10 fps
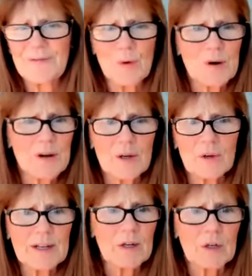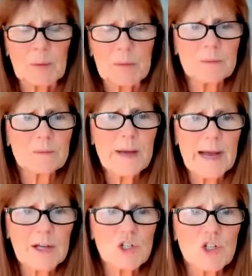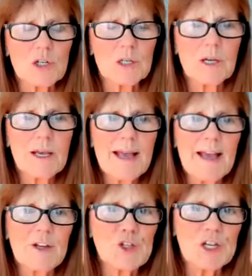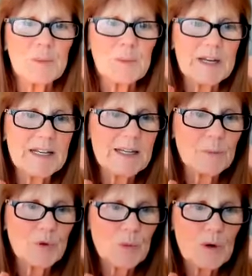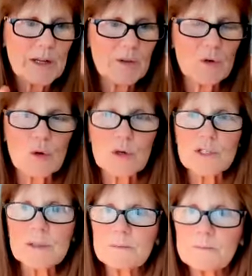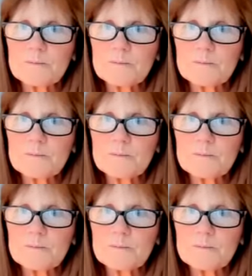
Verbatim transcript: 400-acre pasture, and she had buddied up with one other horse.